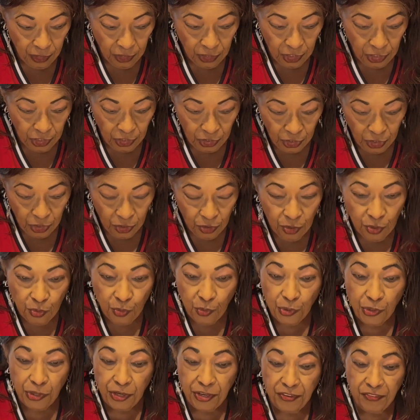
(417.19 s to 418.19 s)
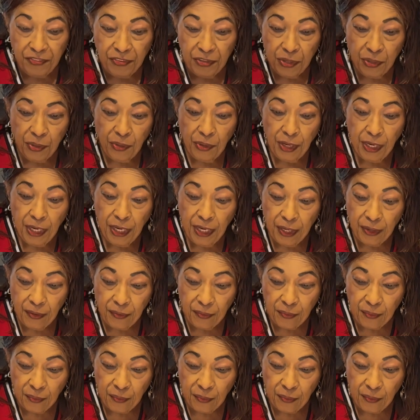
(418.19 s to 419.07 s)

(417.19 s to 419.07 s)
just use whatever you have.